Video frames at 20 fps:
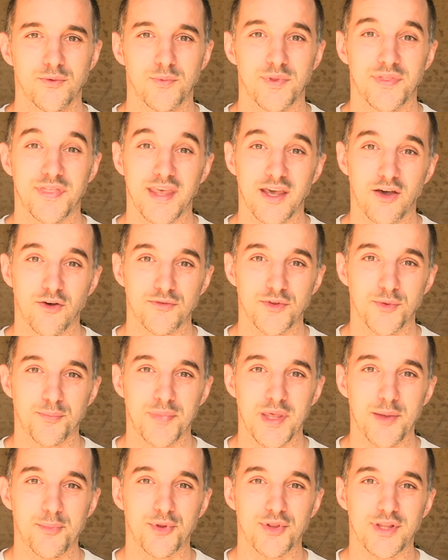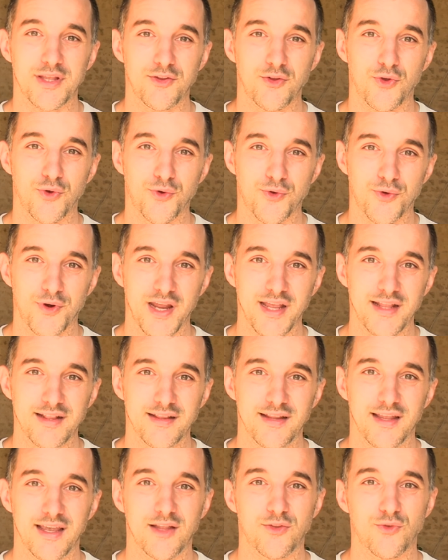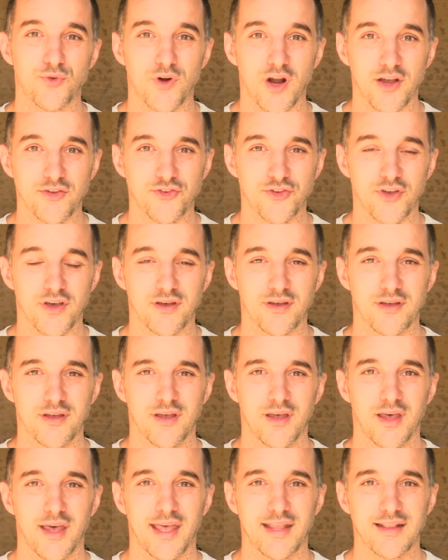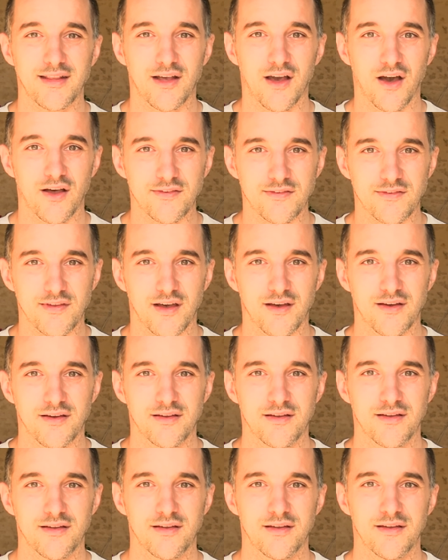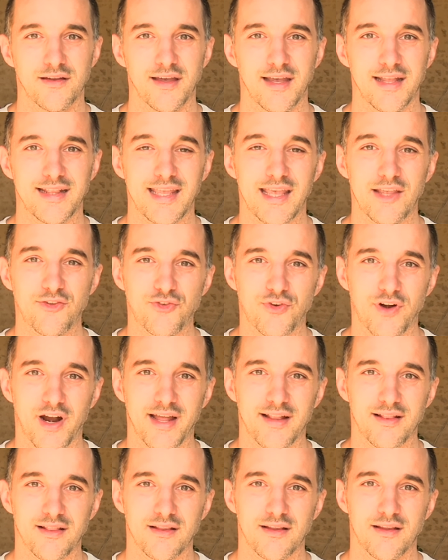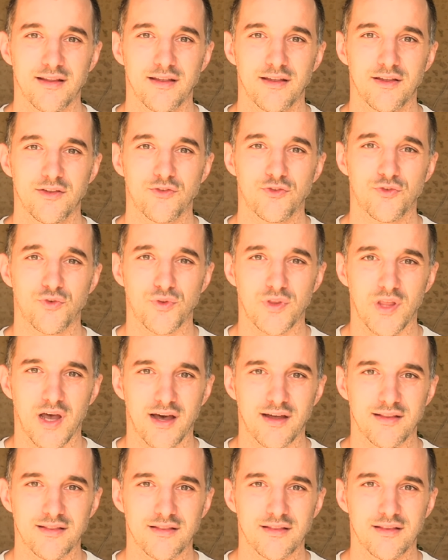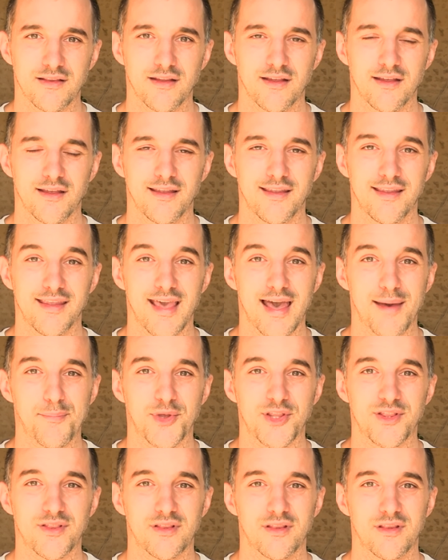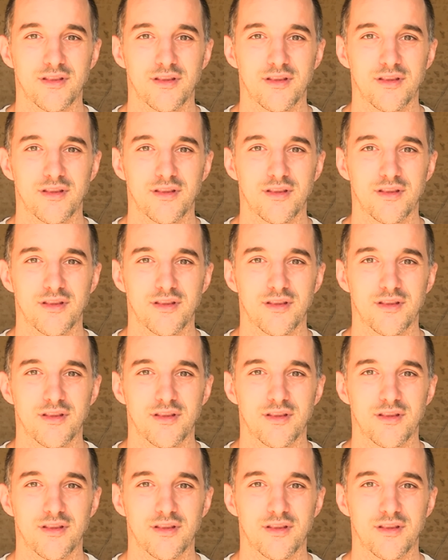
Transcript: We think of the people in Ukraine, in Russia, in Gaza, in Israel, Sudan, Yemen,